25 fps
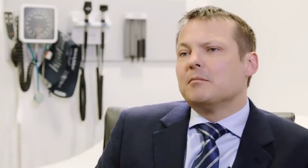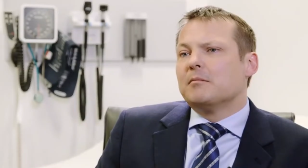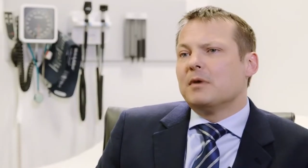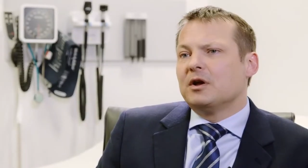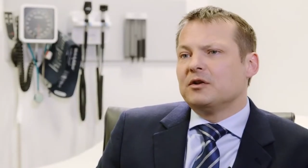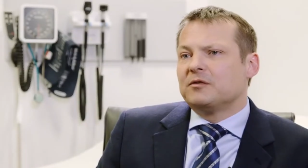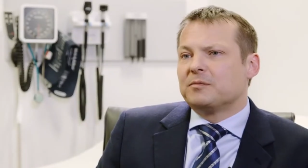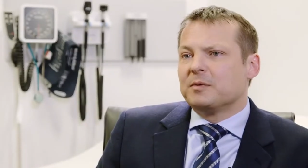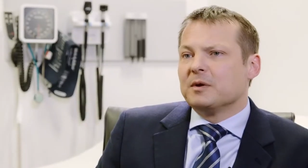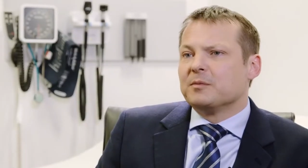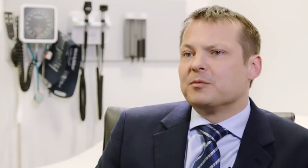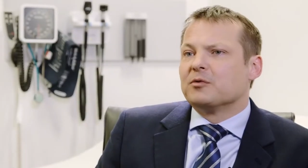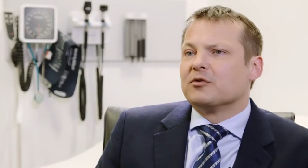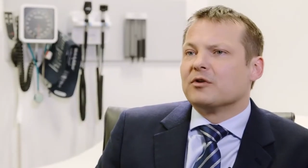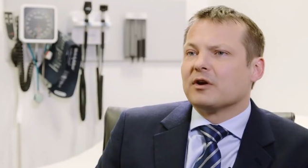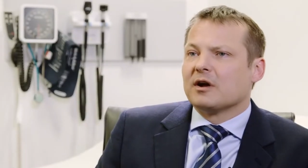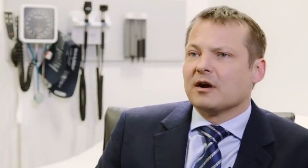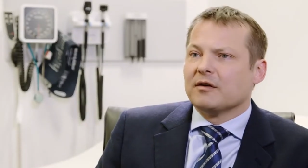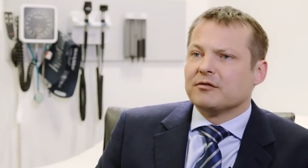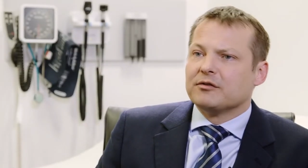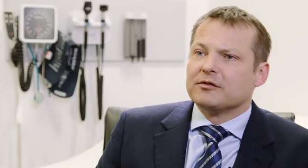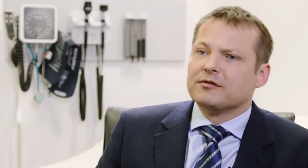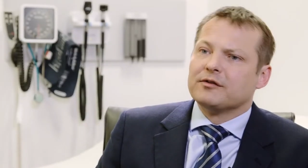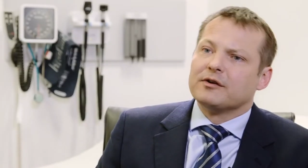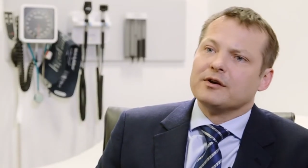Most people
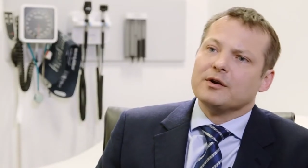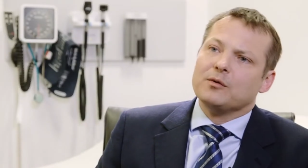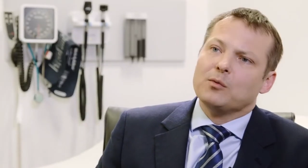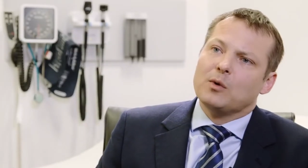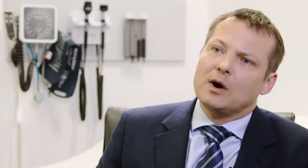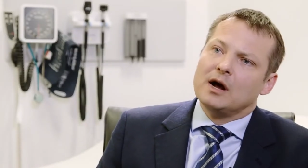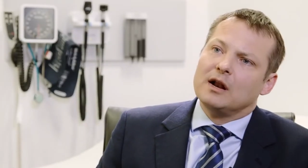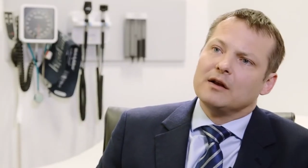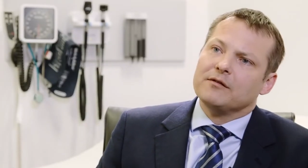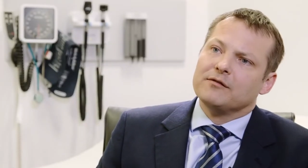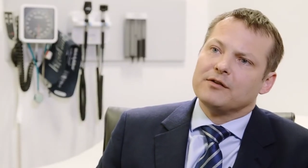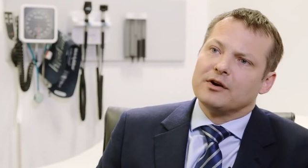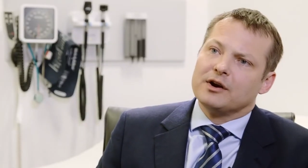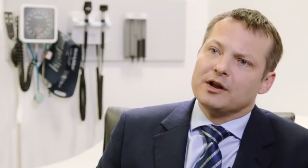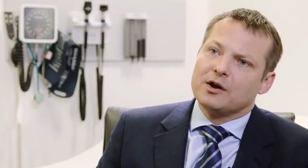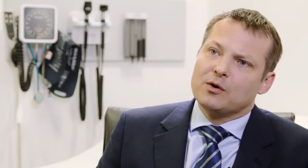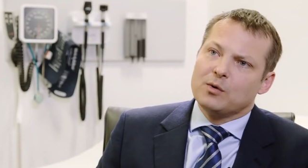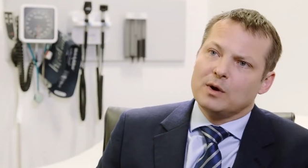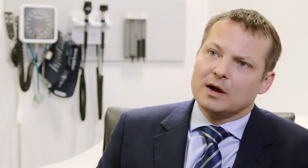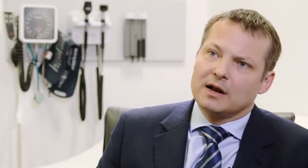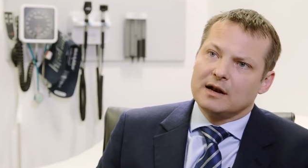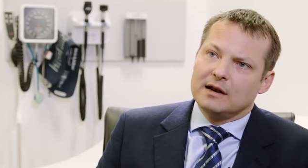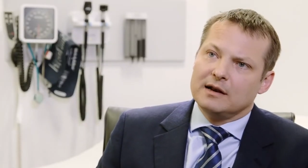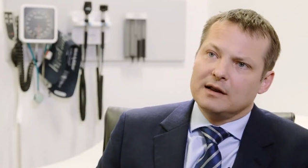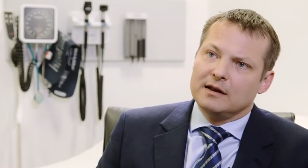recover very well and very
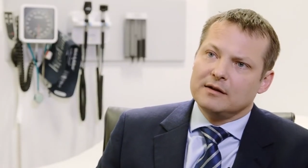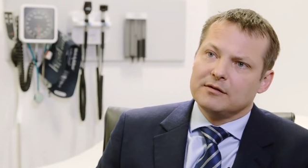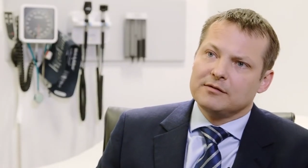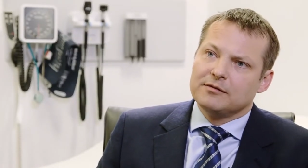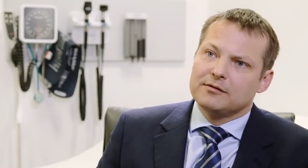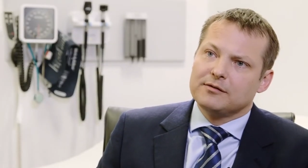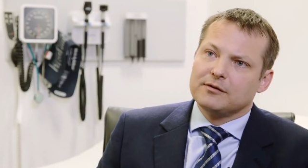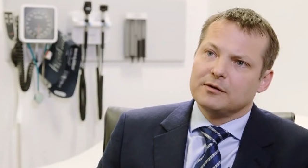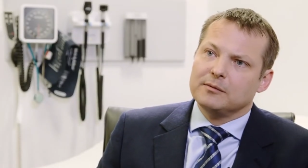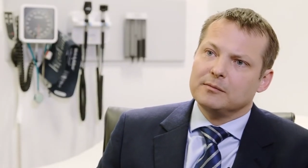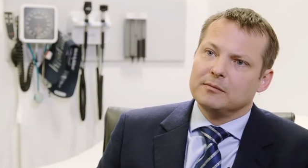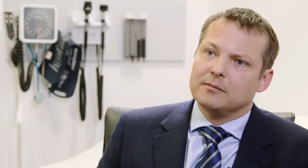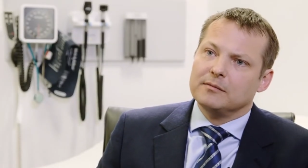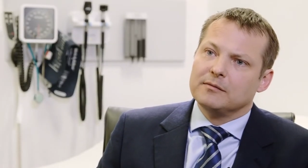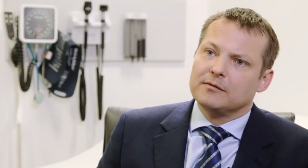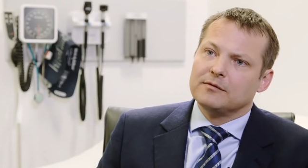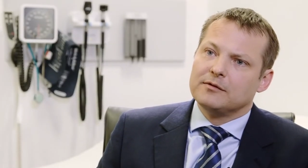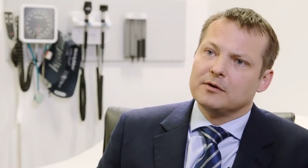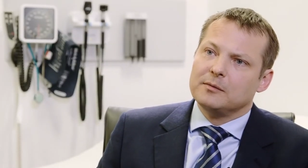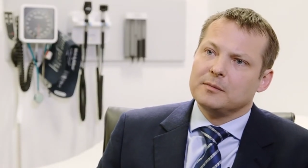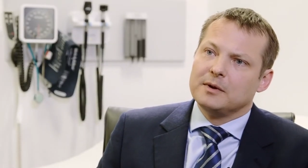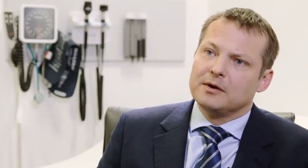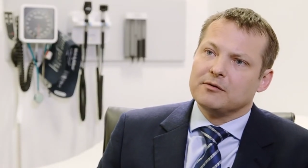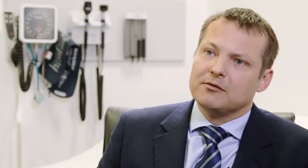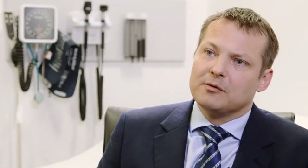quickly from
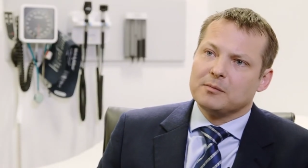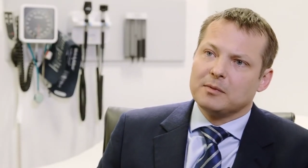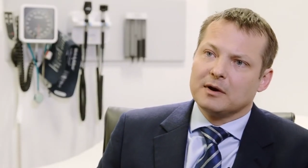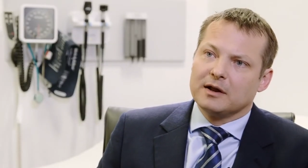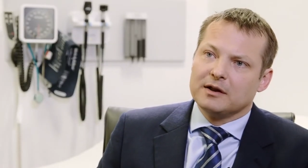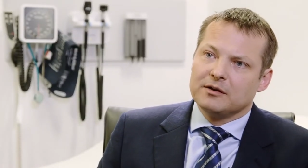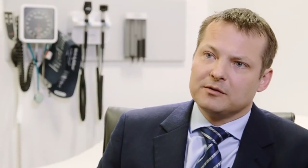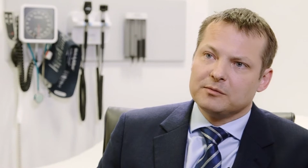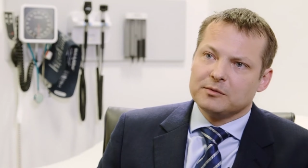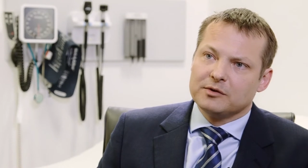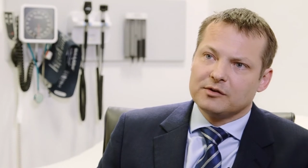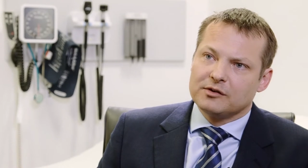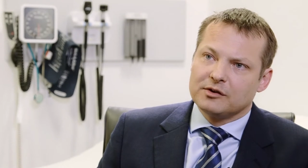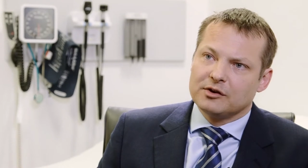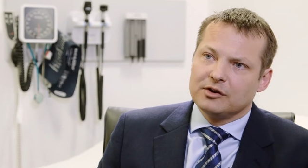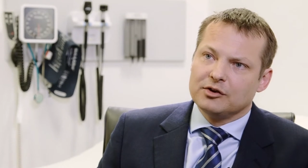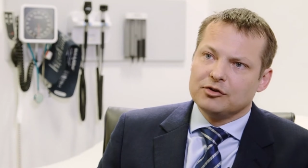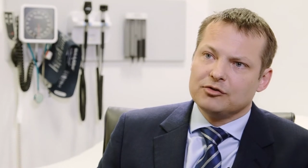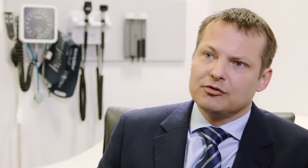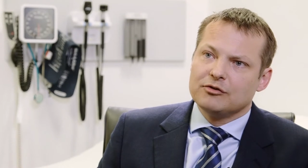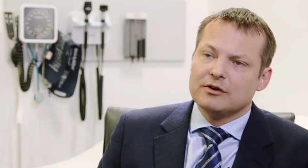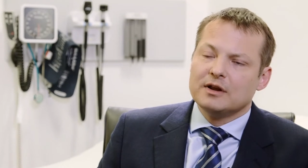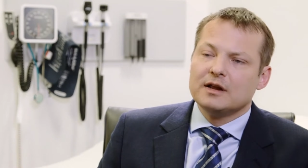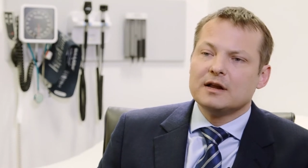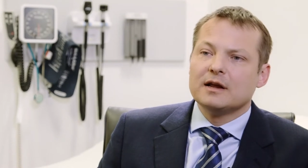hip replacement
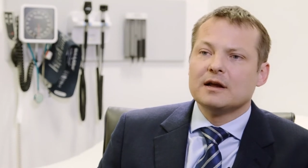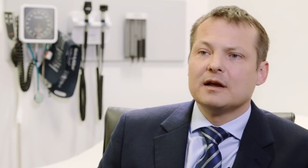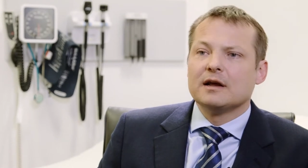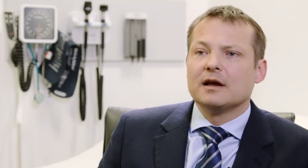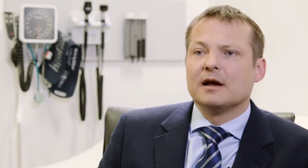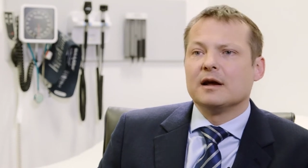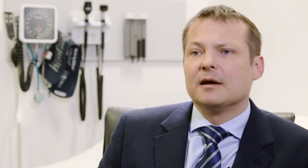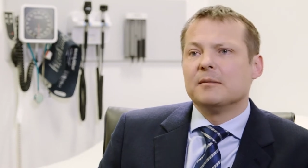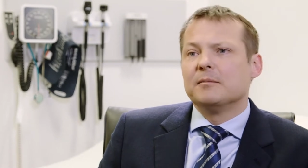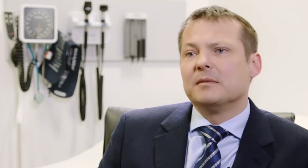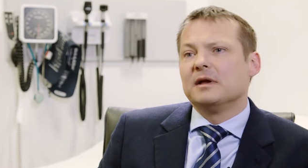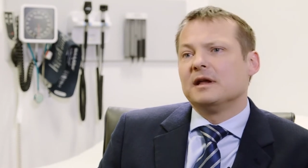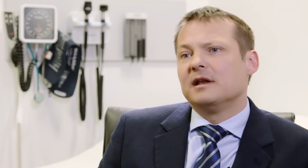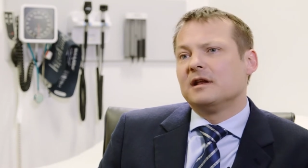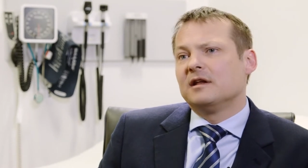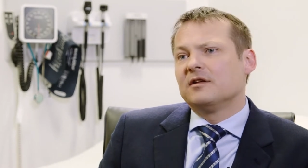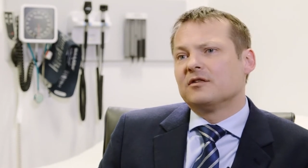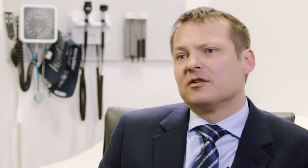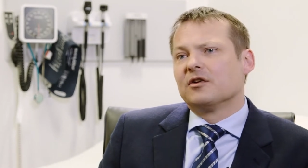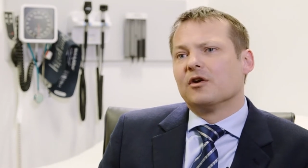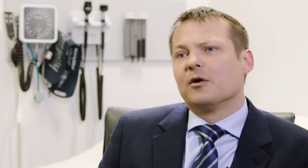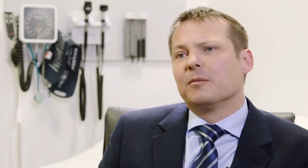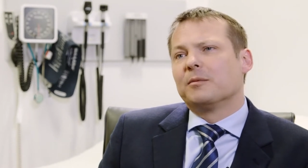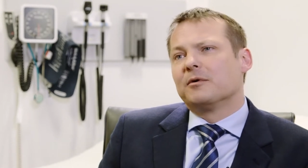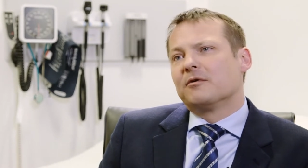surgery. It
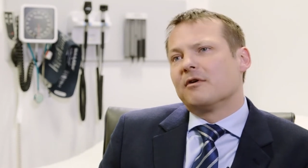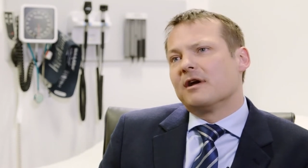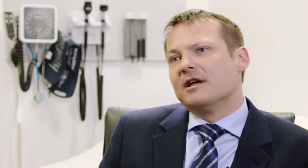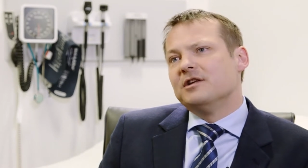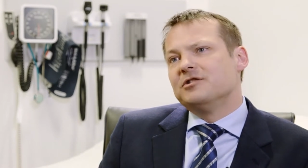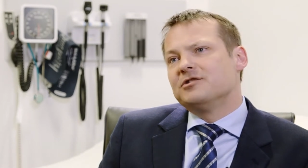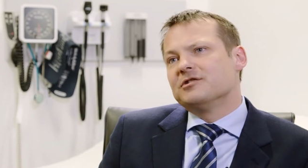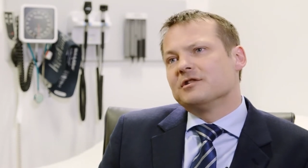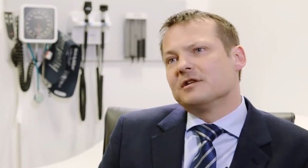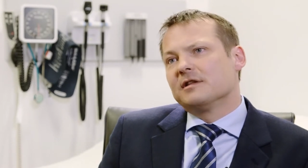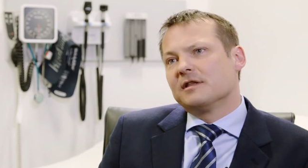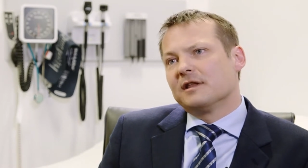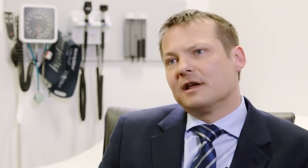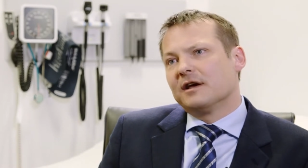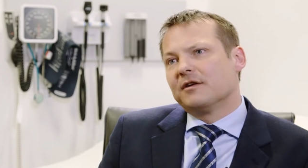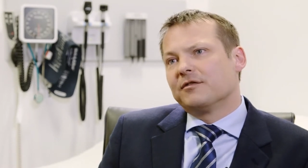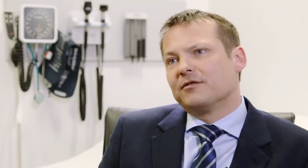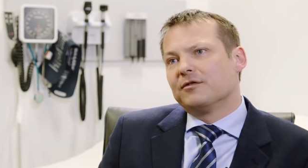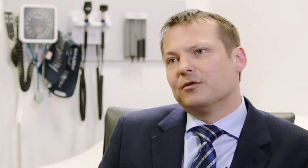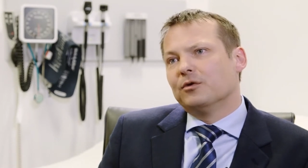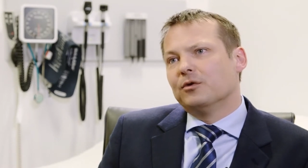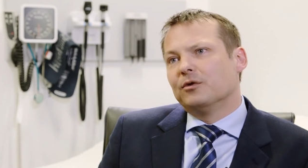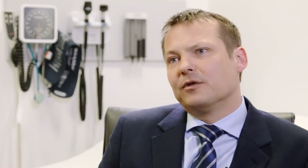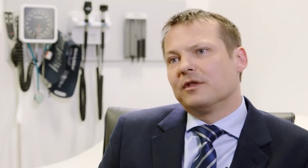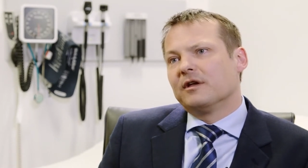is an operation and
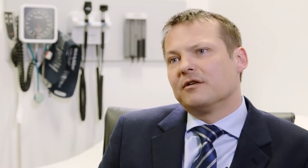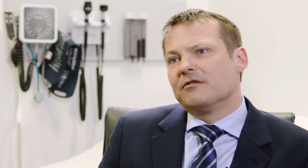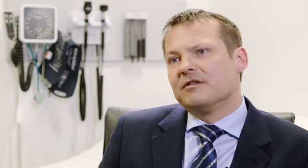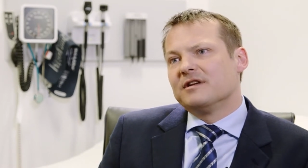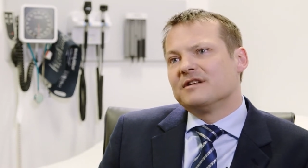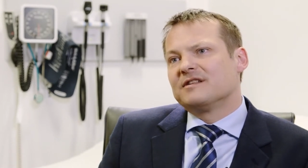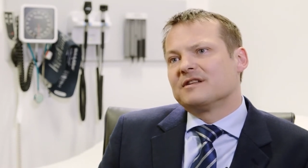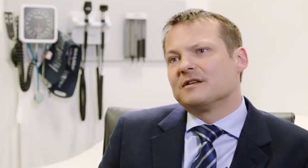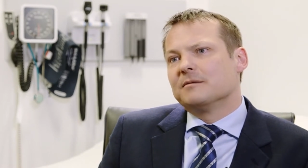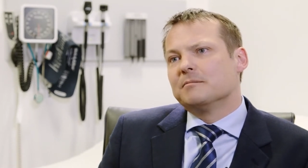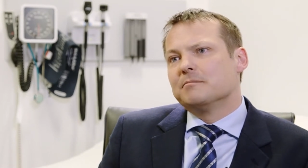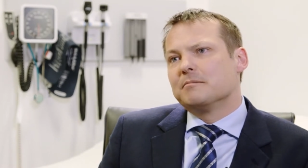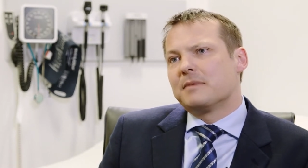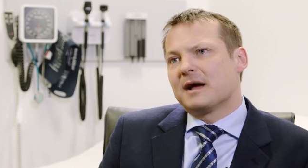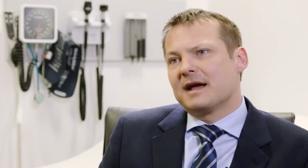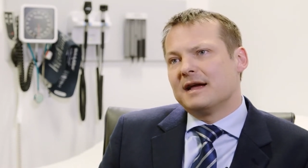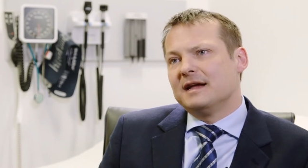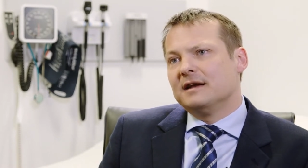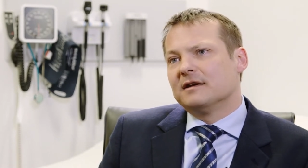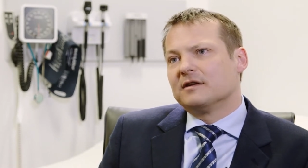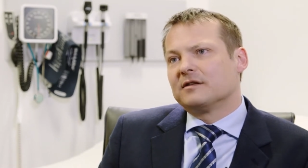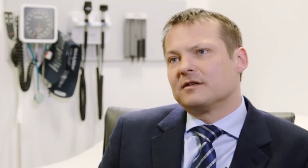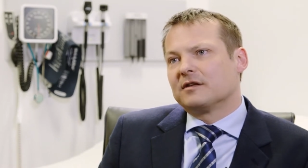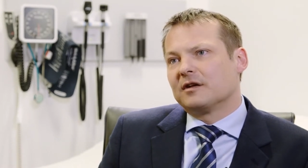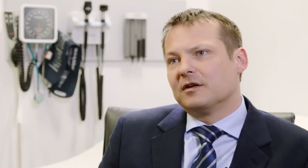therefore there is some
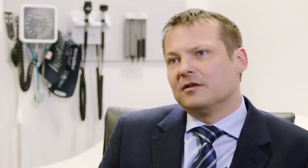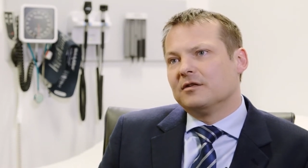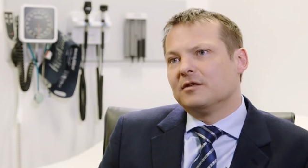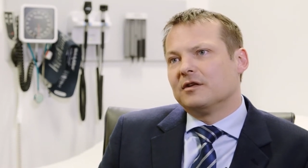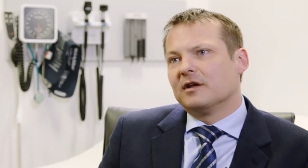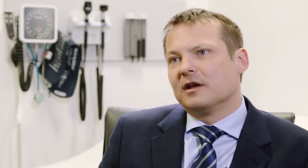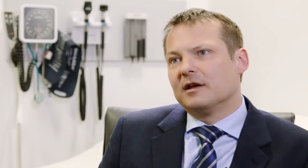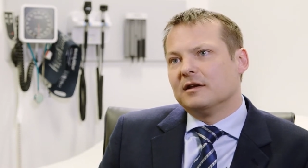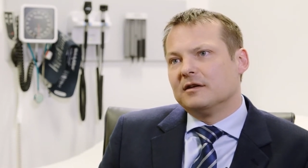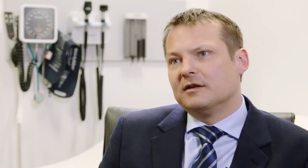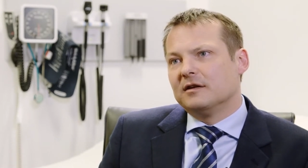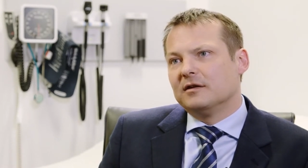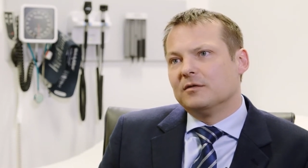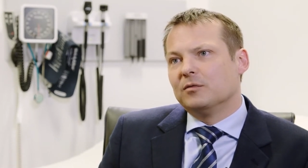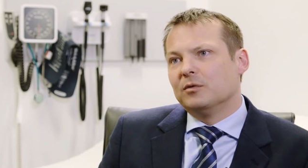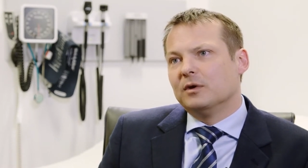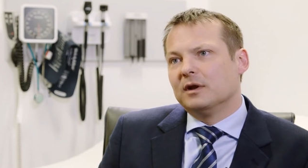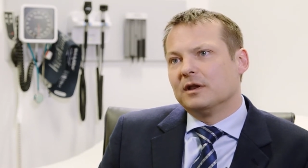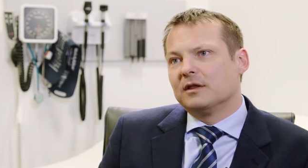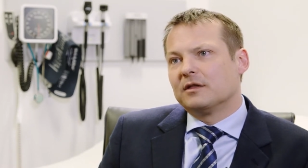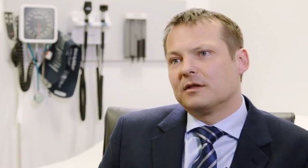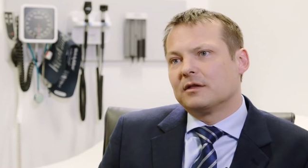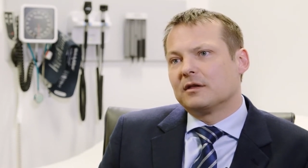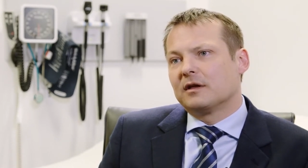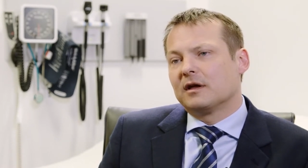pain associated
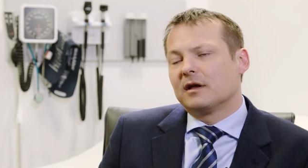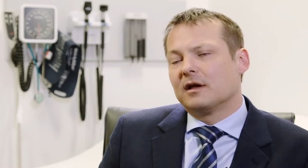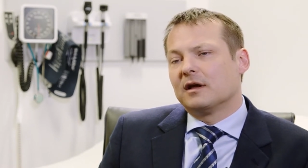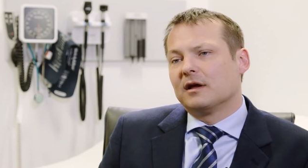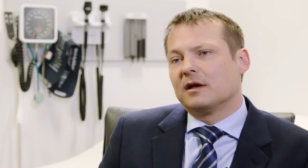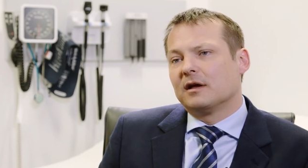with